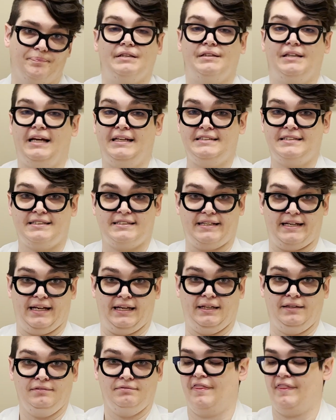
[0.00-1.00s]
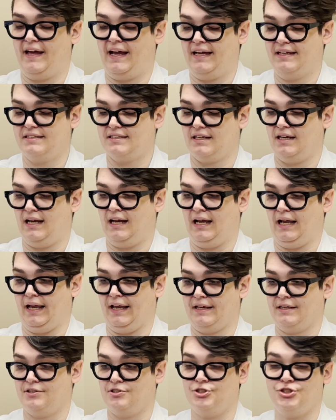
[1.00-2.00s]
Let's say that
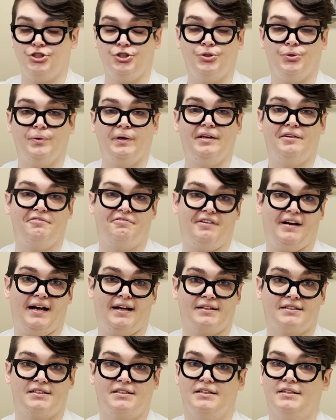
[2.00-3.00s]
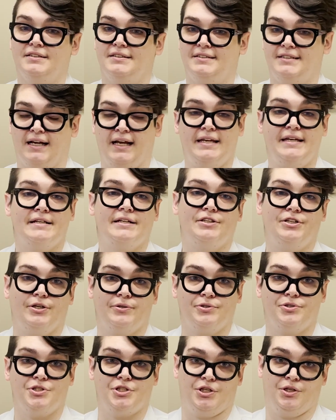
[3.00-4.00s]
I do, in fact, diagnose